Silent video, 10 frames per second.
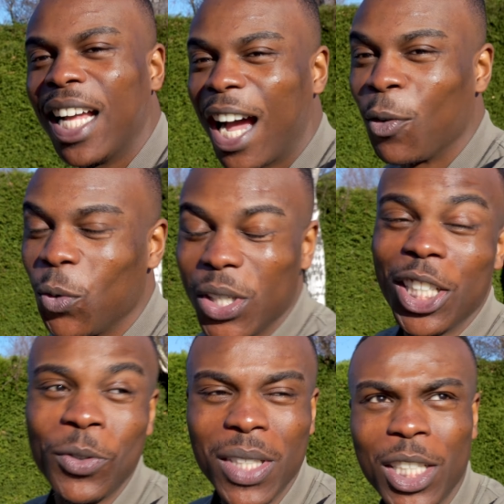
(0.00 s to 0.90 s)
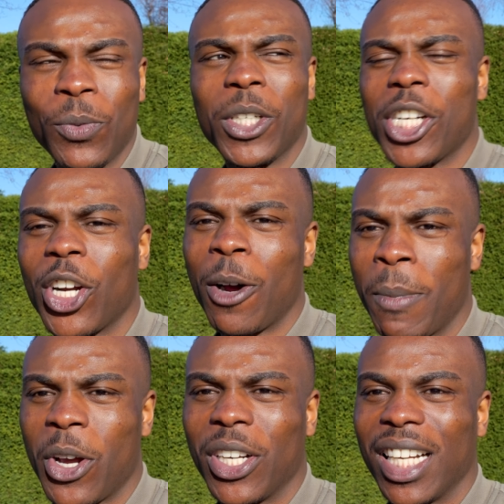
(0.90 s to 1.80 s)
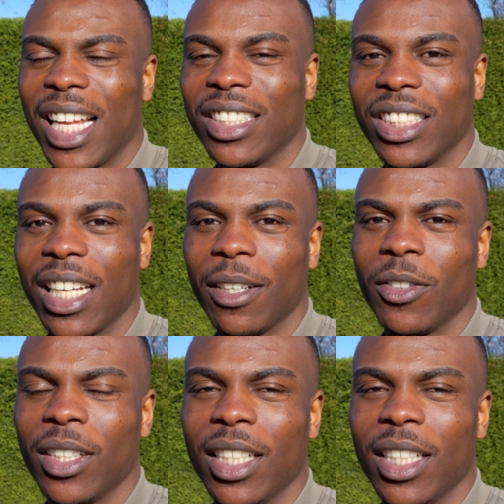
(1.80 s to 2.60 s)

I really wish I got my other lens now.